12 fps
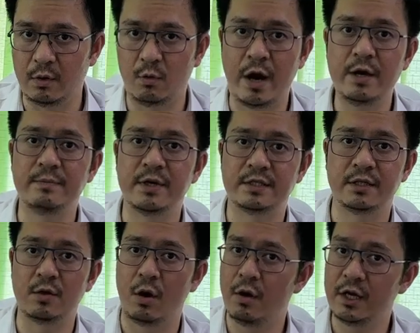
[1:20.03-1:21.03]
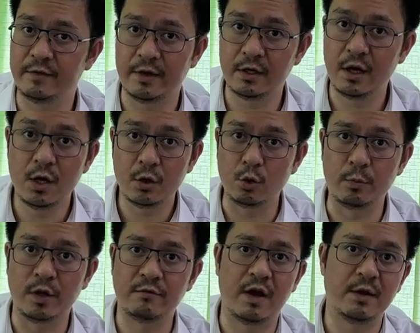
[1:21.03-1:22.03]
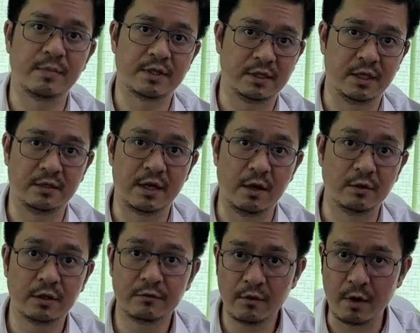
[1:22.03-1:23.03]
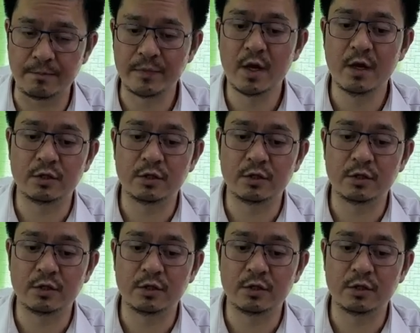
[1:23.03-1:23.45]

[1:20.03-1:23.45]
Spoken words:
1% or even 2.5% in diluted form.